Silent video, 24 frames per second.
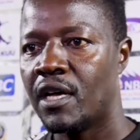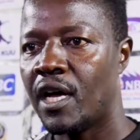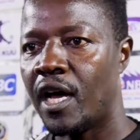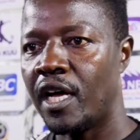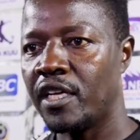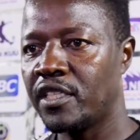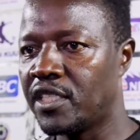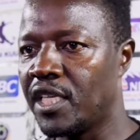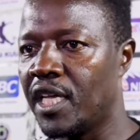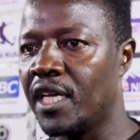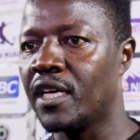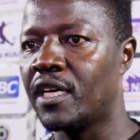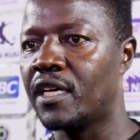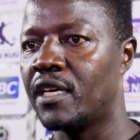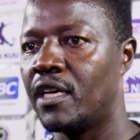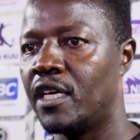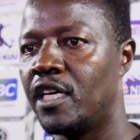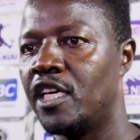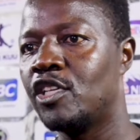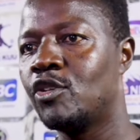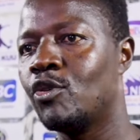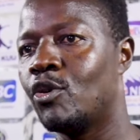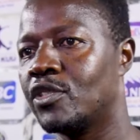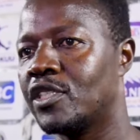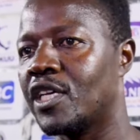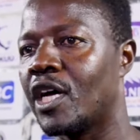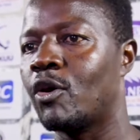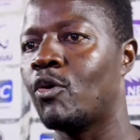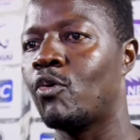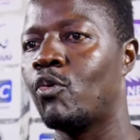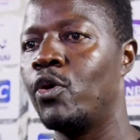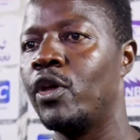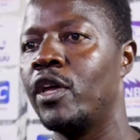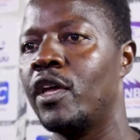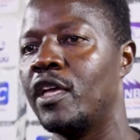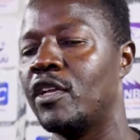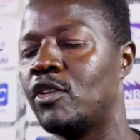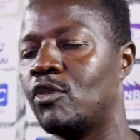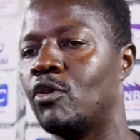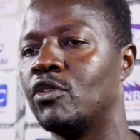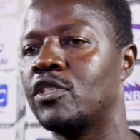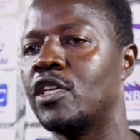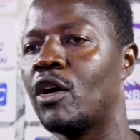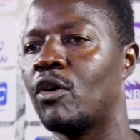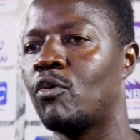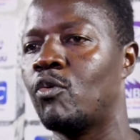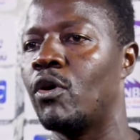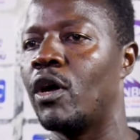I think it was
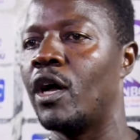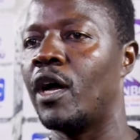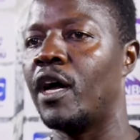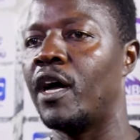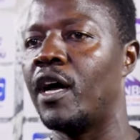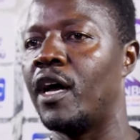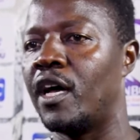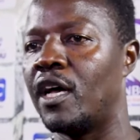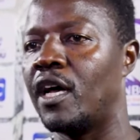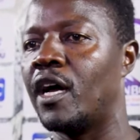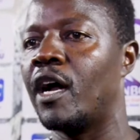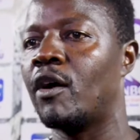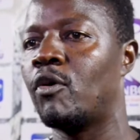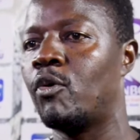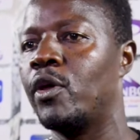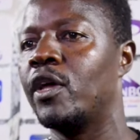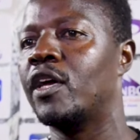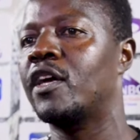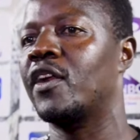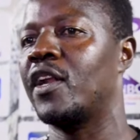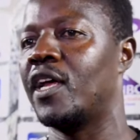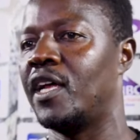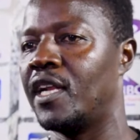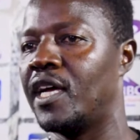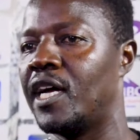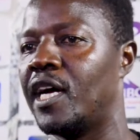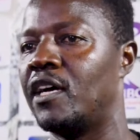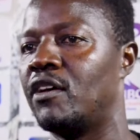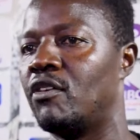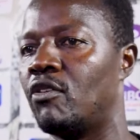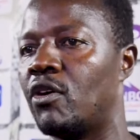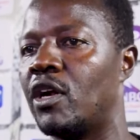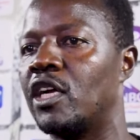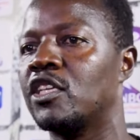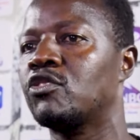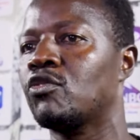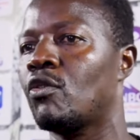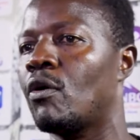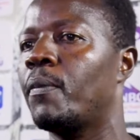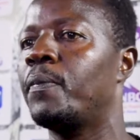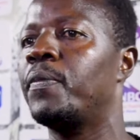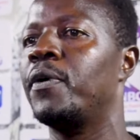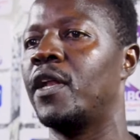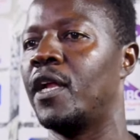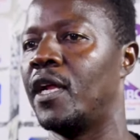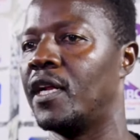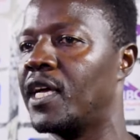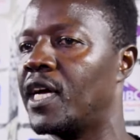a quick red card or a
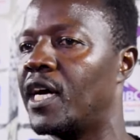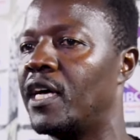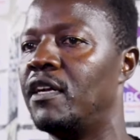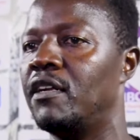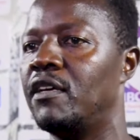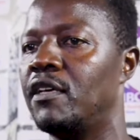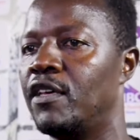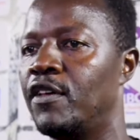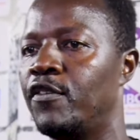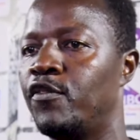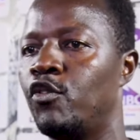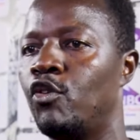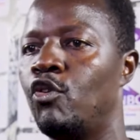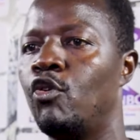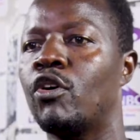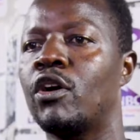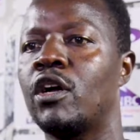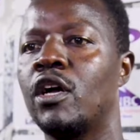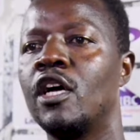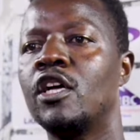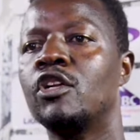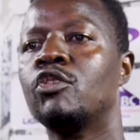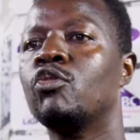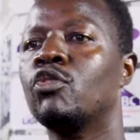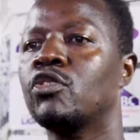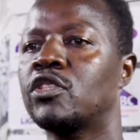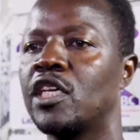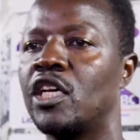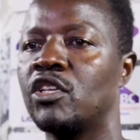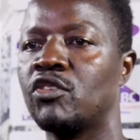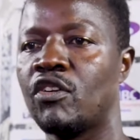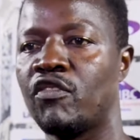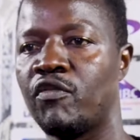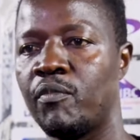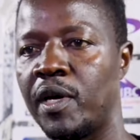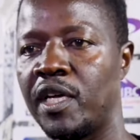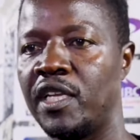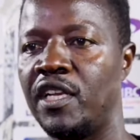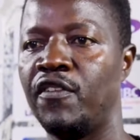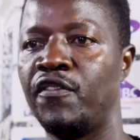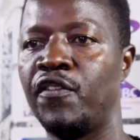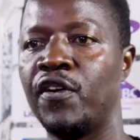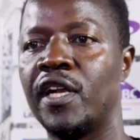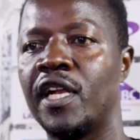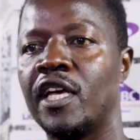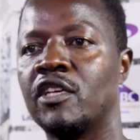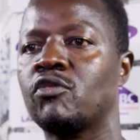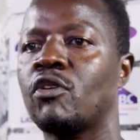sloppy red card. If you look, two center of my
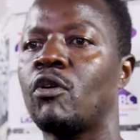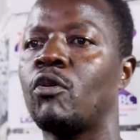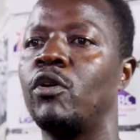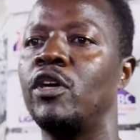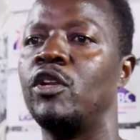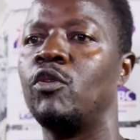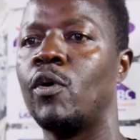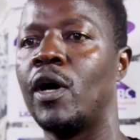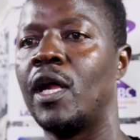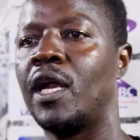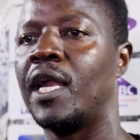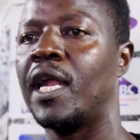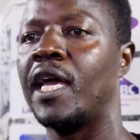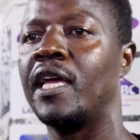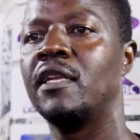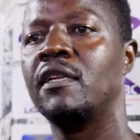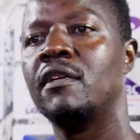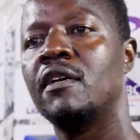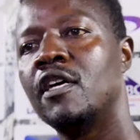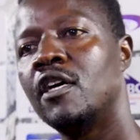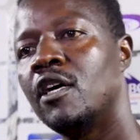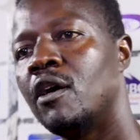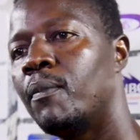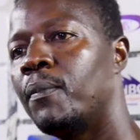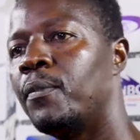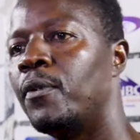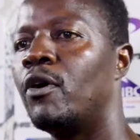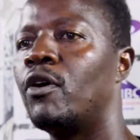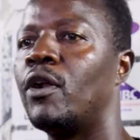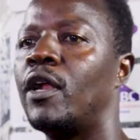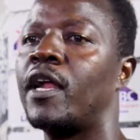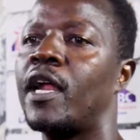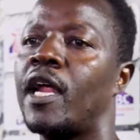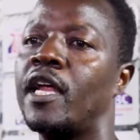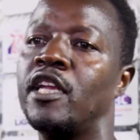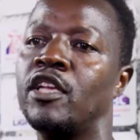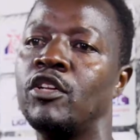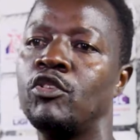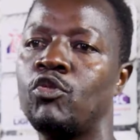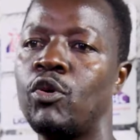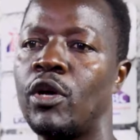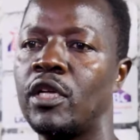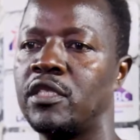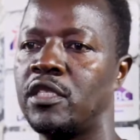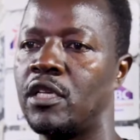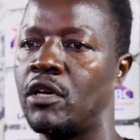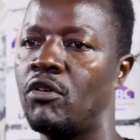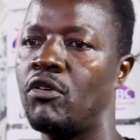defenders were in one line, running
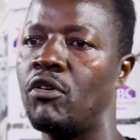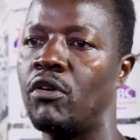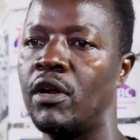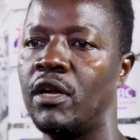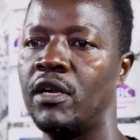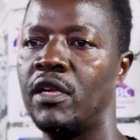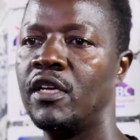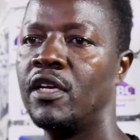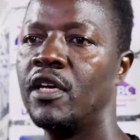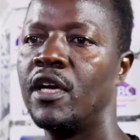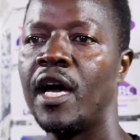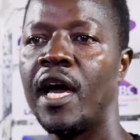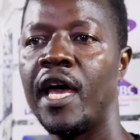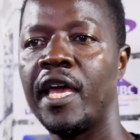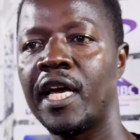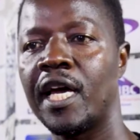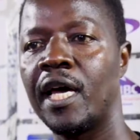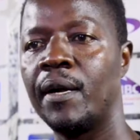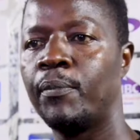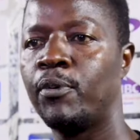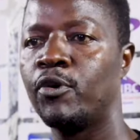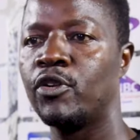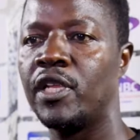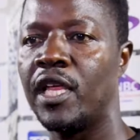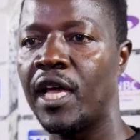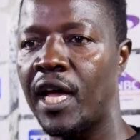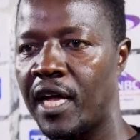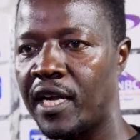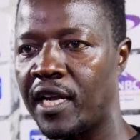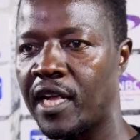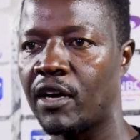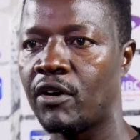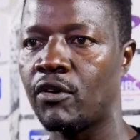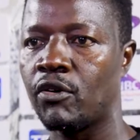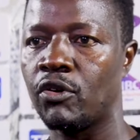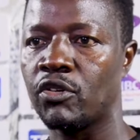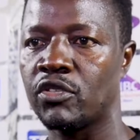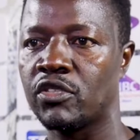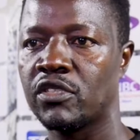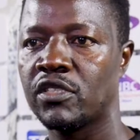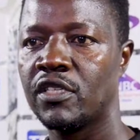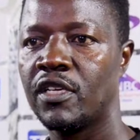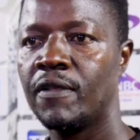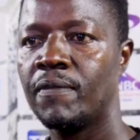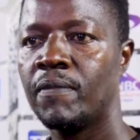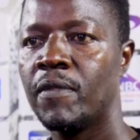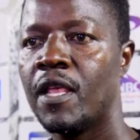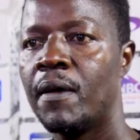towards the goal. I can put the hand across.
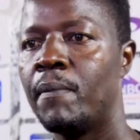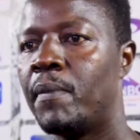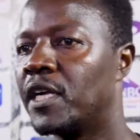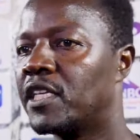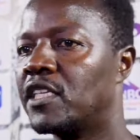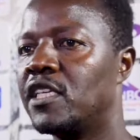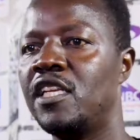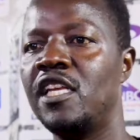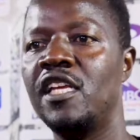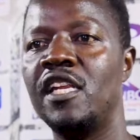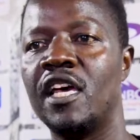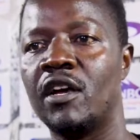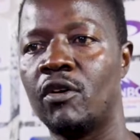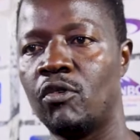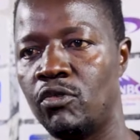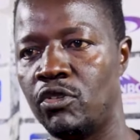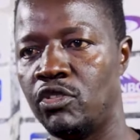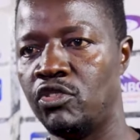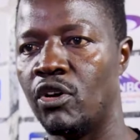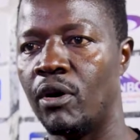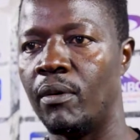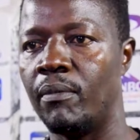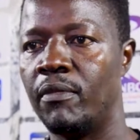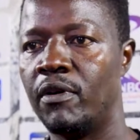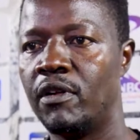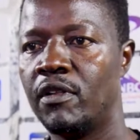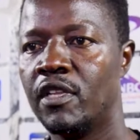But he did a good job.